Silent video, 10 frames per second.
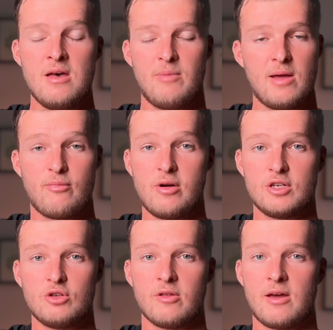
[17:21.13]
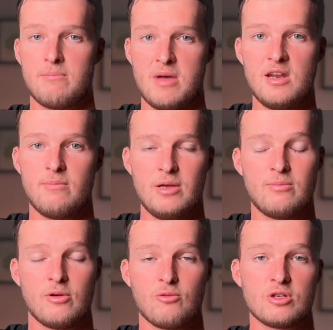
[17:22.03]
but I'm pretty sure that many
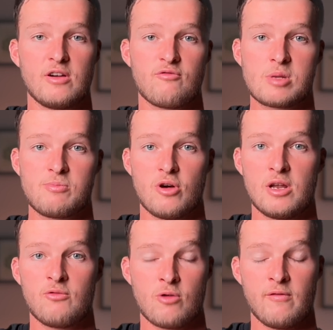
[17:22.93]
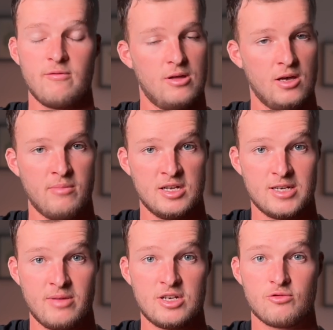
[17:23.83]
people would have responded with a
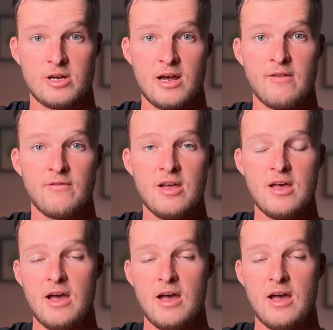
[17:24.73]
better battery life.